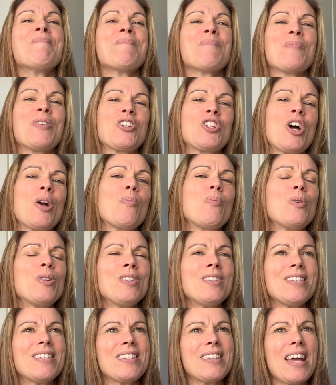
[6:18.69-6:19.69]
which I
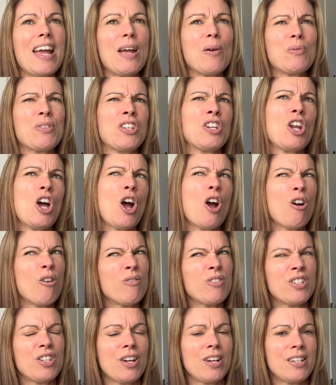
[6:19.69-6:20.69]
wouldn't say was an
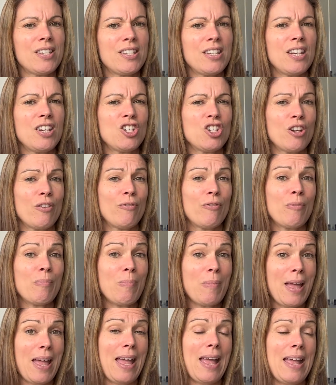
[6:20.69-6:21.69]
oversized t-shirt for
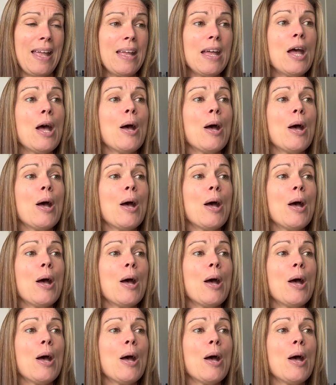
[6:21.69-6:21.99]
me,